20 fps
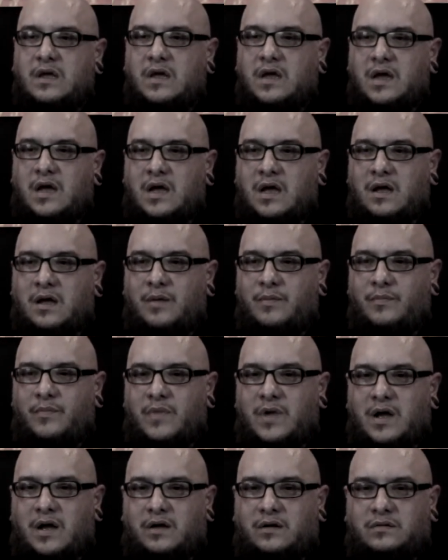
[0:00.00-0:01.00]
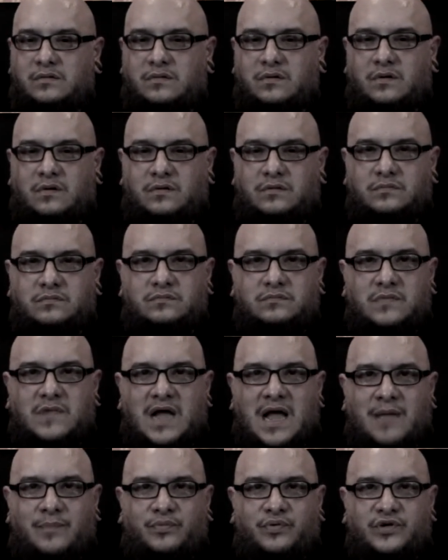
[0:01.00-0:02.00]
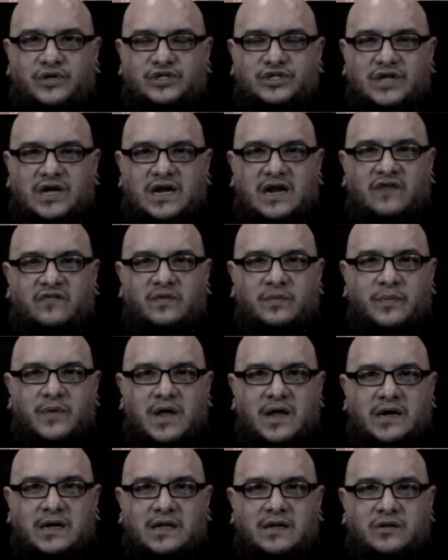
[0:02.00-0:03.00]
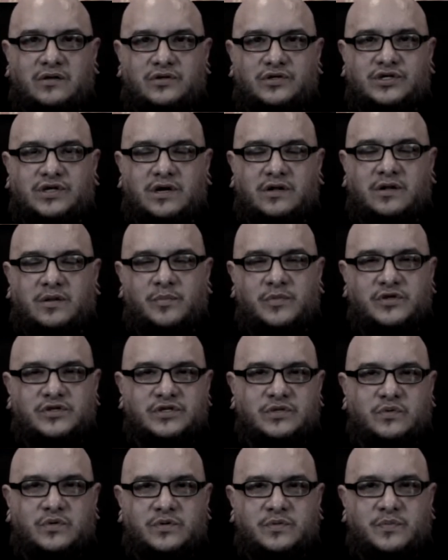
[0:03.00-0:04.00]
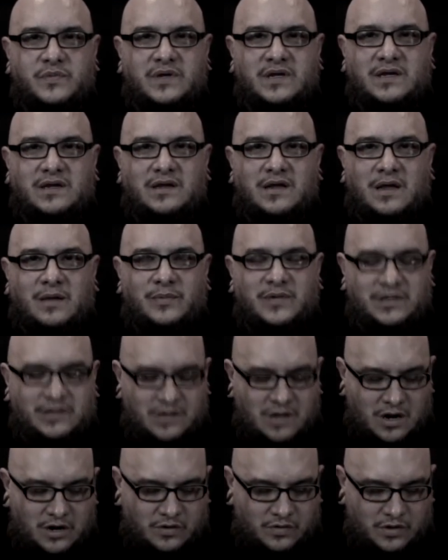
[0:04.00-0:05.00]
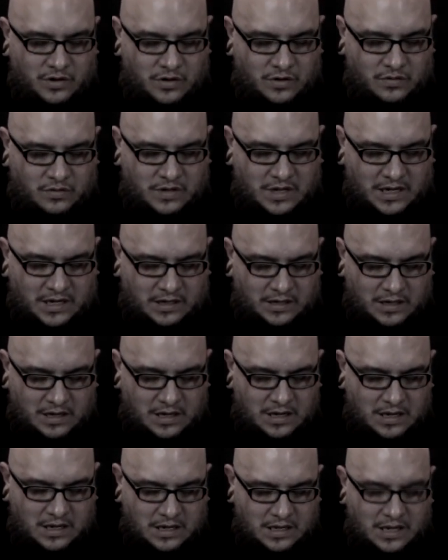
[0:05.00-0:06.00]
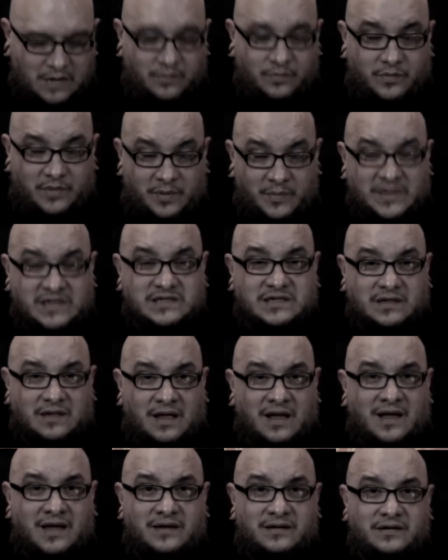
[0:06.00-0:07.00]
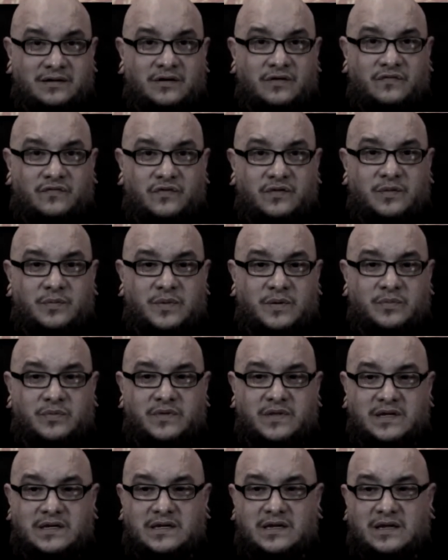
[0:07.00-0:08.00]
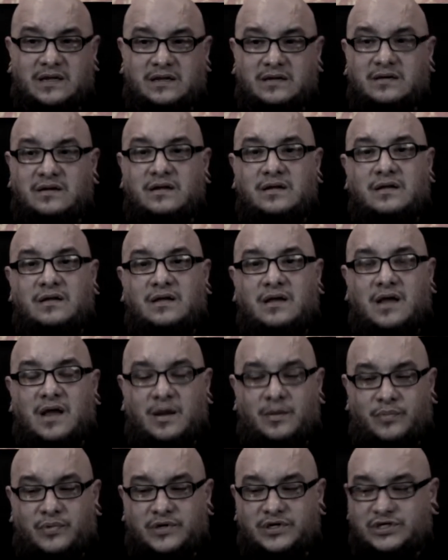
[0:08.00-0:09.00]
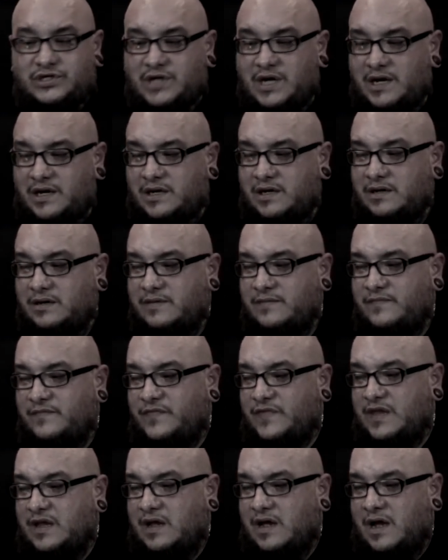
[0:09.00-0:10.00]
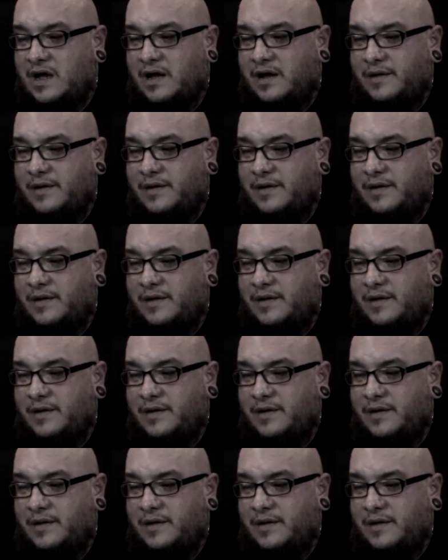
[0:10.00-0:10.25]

I appreciate everybody who shared their music with me. I mean, y'all don't know, like, it means a lot, you know, for the people that did. I appreciate it. We